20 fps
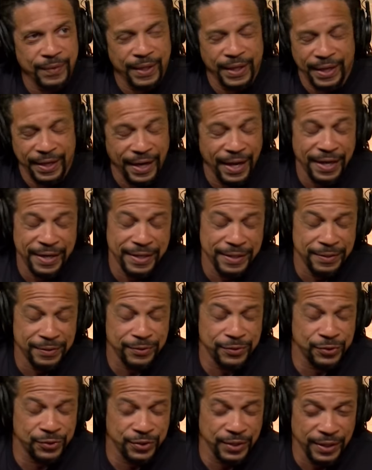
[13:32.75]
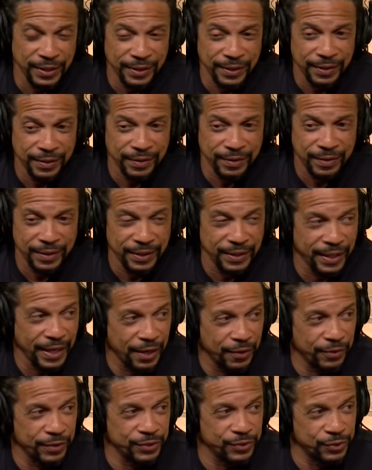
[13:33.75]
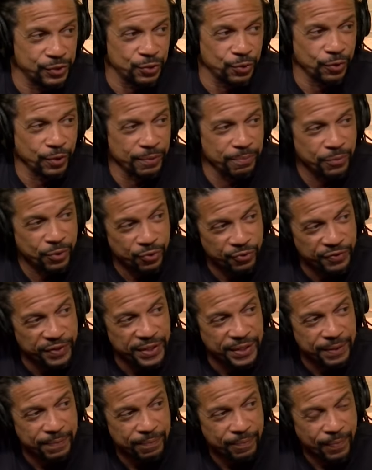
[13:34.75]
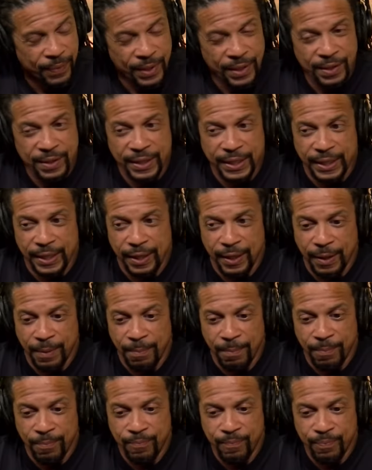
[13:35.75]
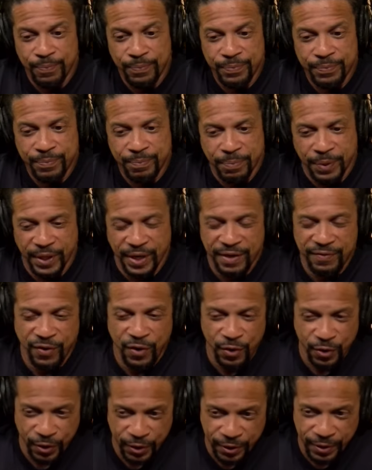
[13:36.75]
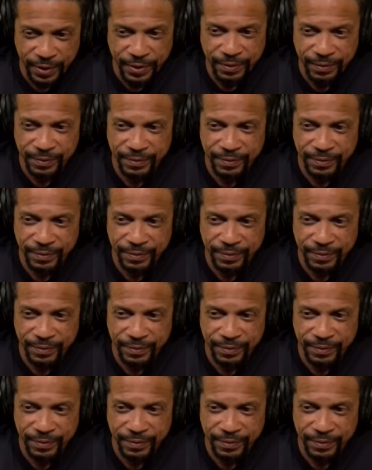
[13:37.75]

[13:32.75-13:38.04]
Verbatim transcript: and I didn't see the Eras Tour movie, um, but I've heard